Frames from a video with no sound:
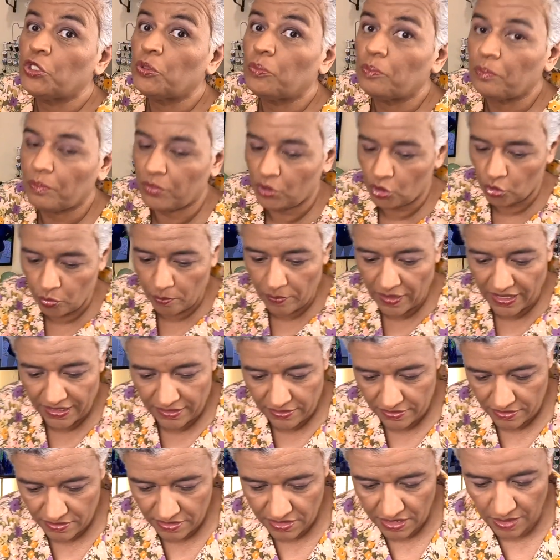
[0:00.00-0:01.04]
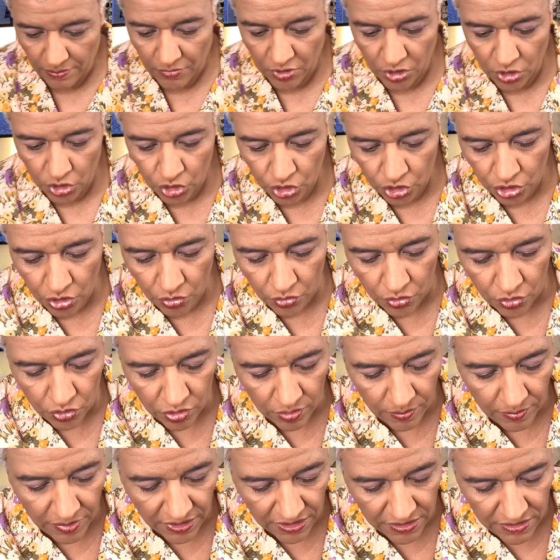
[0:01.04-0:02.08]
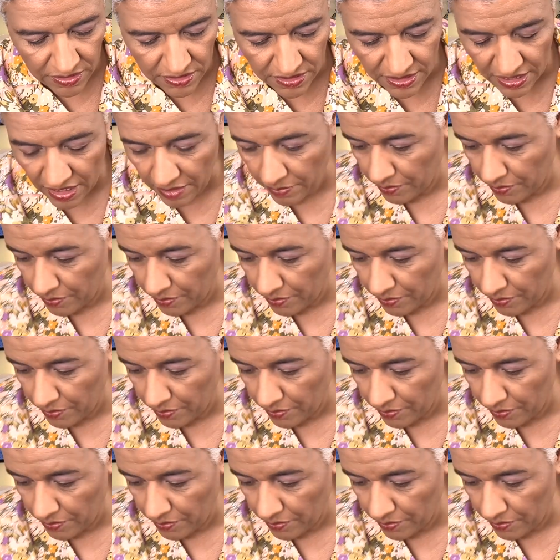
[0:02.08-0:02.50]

blue buttons. I'm going to show you the buttons that I